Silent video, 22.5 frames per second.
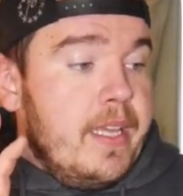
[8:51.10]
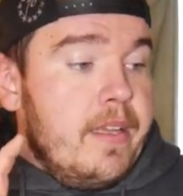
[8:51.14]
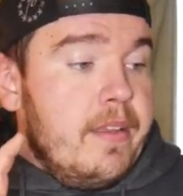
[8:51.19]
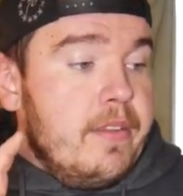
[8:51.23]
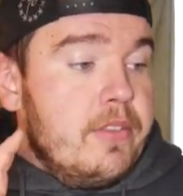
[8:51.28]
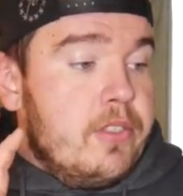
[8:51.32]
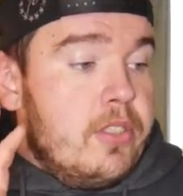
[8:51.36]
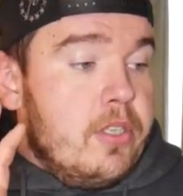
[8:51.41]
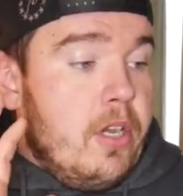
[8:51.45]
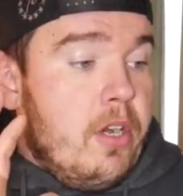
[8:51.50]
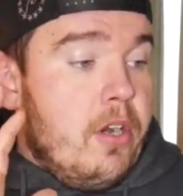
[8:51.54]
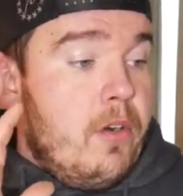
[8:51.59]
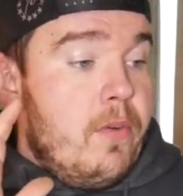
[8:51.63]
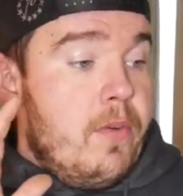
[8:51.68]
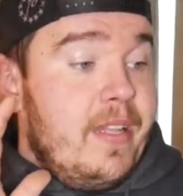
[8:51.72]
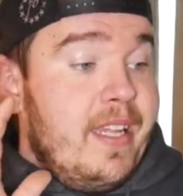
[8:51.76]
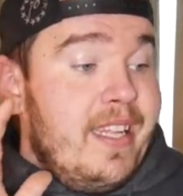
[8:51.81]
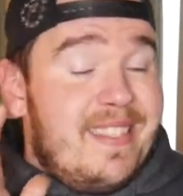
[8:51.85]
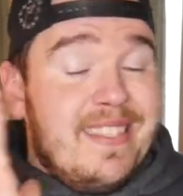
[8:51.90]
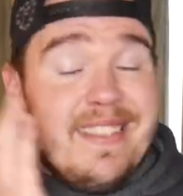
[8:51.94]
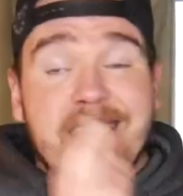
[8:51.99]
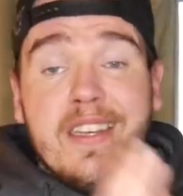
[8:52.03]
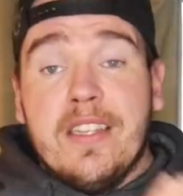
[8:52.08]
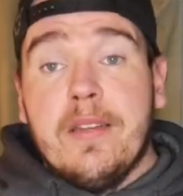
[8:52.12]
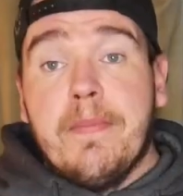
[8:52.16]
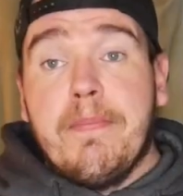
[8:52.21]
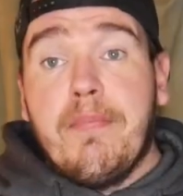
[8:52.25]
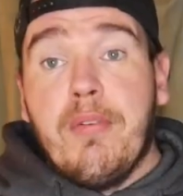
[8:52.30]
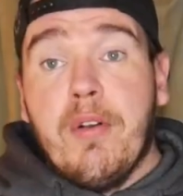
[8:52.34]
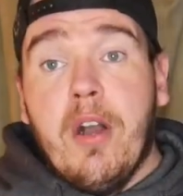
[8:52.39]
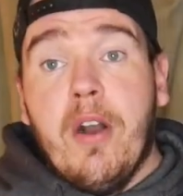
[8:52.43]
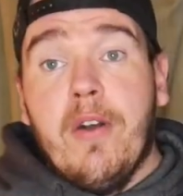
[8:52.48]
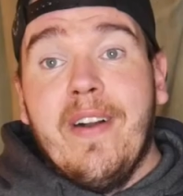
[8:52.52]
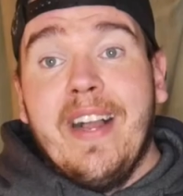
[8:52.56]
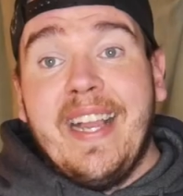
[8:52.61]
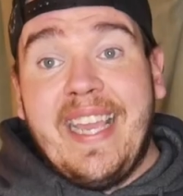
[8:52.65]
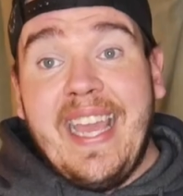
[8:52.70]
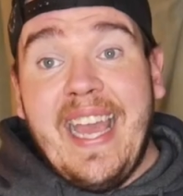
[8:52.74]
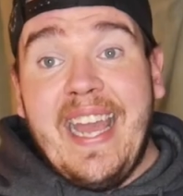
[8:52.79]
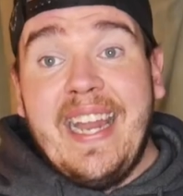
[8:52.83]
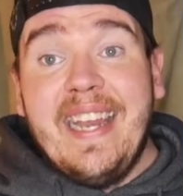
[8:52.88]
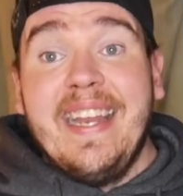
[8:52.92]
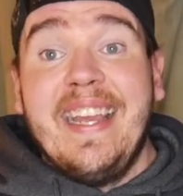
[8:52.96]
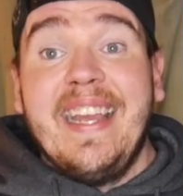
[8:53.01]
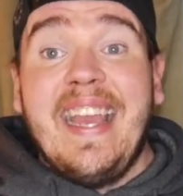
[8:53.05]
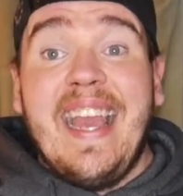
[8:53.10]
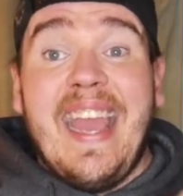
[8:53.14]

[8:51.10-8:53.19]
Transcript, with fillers: so it's another pro again.